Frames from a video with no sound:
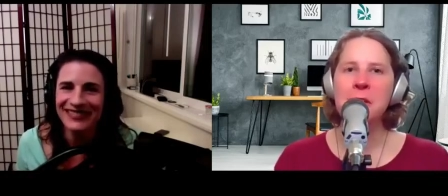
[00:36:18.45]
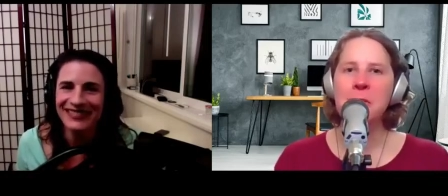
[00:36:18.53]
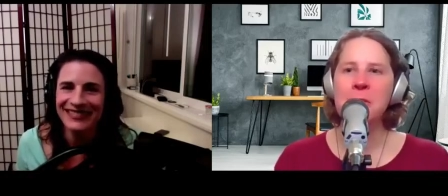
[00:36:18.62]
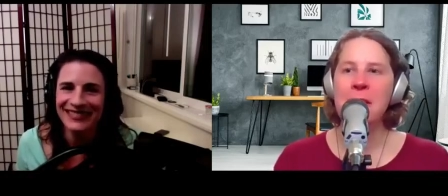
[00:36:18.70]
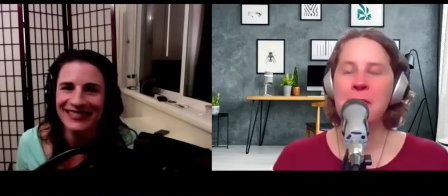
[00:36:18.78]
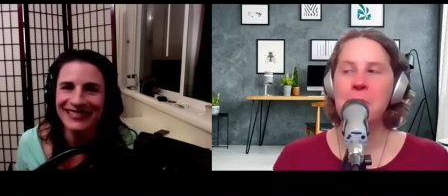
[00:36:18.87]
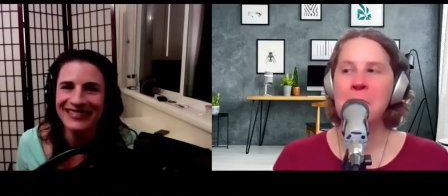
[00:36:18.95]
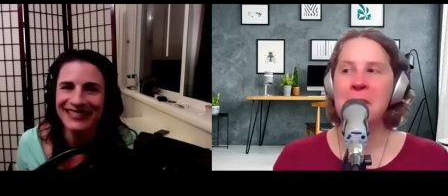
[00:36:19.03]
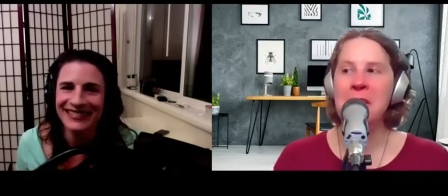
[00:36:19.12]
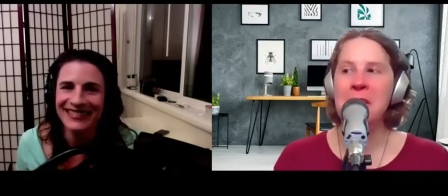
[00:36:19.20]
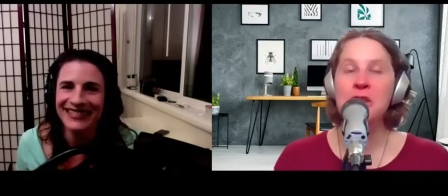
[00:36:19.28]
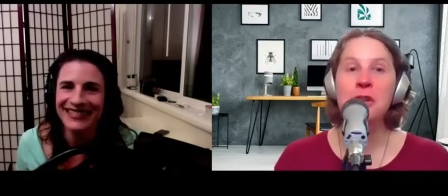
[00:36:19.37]
Speaker 1: you know never
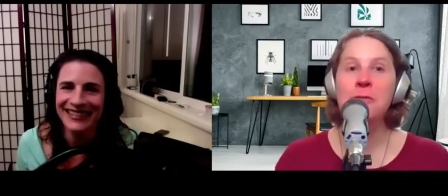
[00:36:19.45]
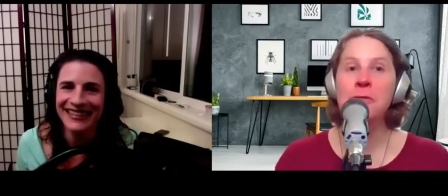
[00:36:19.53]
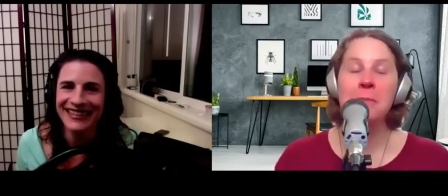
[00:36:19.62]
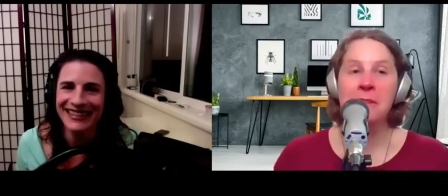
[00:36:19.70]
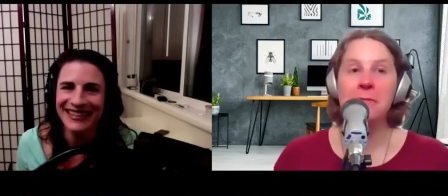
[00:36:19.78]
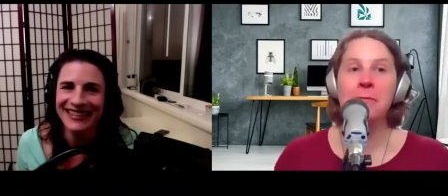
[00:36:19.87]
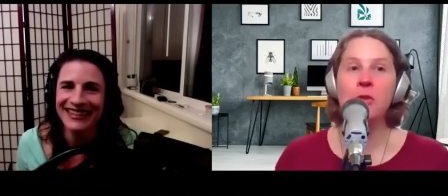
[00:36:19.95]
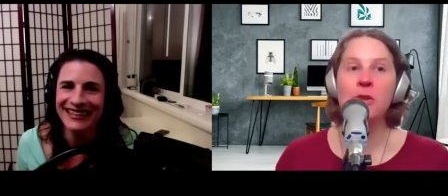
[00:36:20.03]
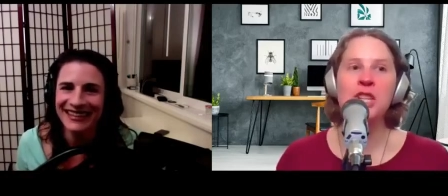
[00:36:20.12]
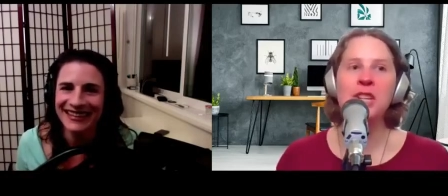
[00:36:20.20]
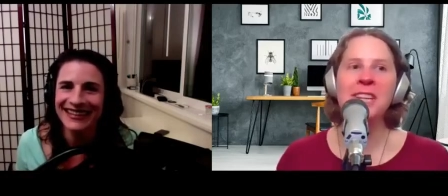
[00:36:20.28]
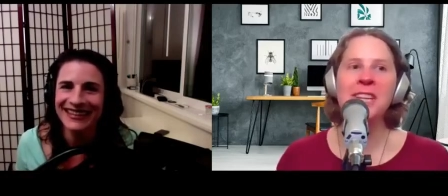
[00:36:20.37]
been an issue for me
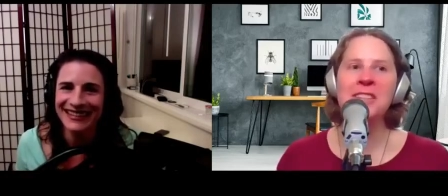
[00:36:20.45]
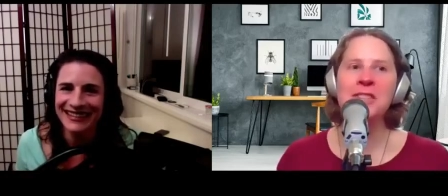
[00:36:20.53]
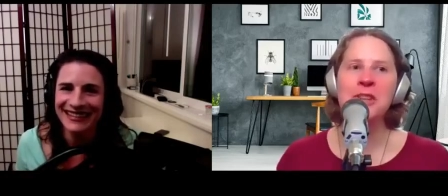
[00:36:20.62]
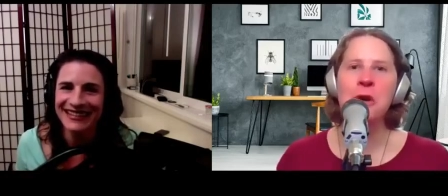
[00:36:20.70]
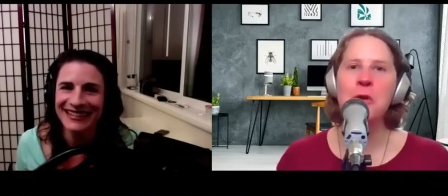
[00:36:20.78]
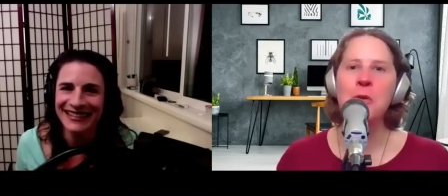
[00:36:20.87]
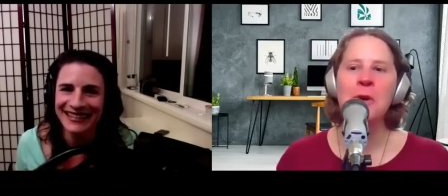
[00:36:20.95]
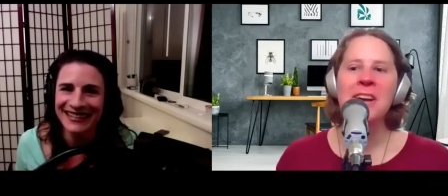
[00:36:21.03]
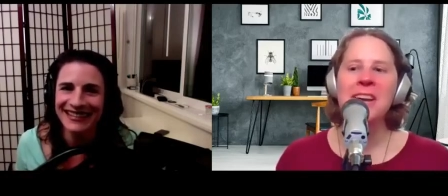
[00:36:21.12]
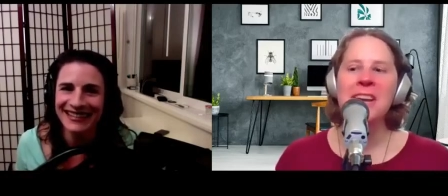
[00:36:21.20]
fortunately so